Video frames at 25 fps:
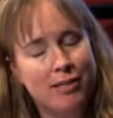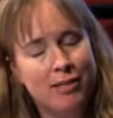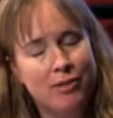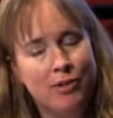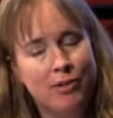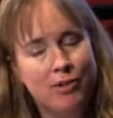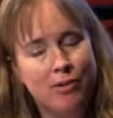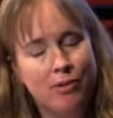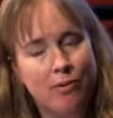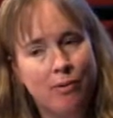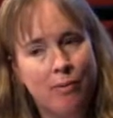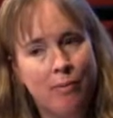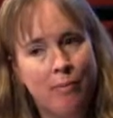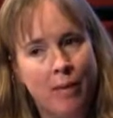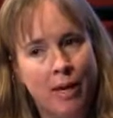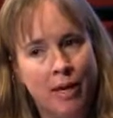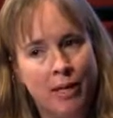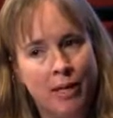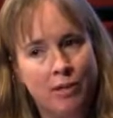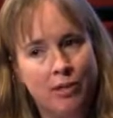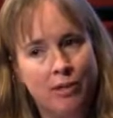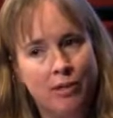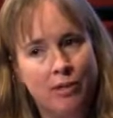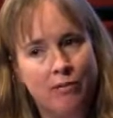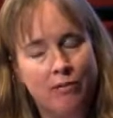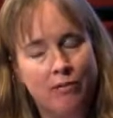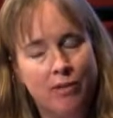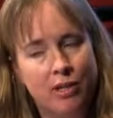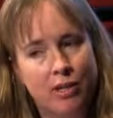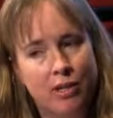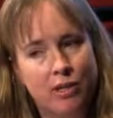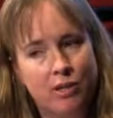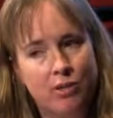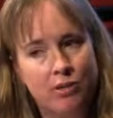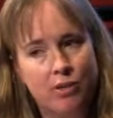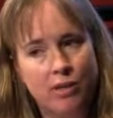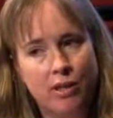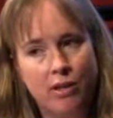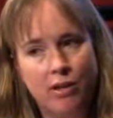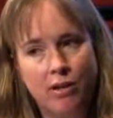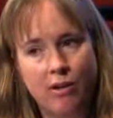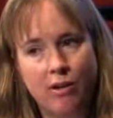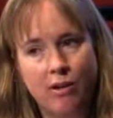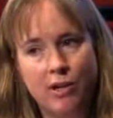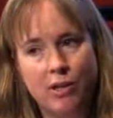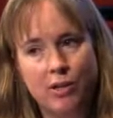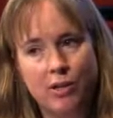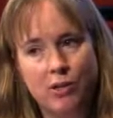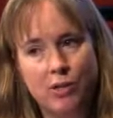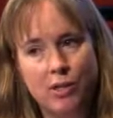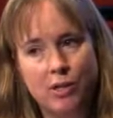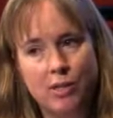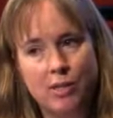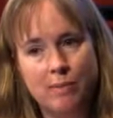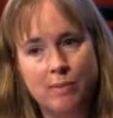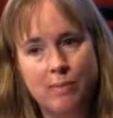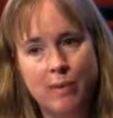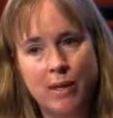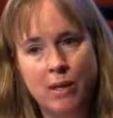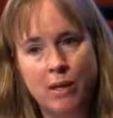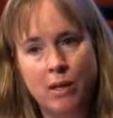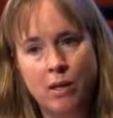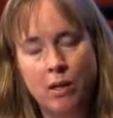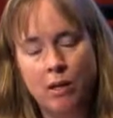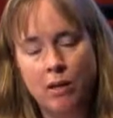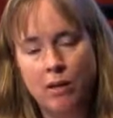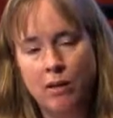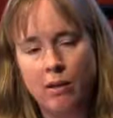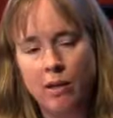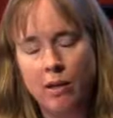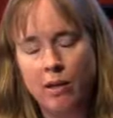and just a reminder of the history that our country has been in